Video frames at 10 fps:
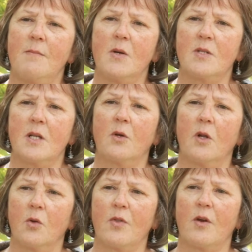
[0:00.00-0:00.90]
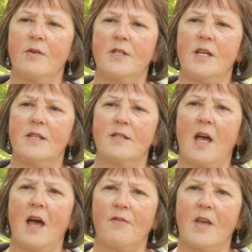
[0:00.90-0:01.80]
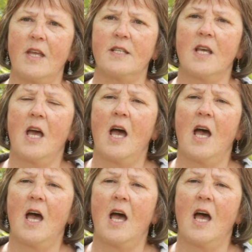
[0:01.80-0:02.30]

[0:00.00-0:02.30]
Most local authorities have it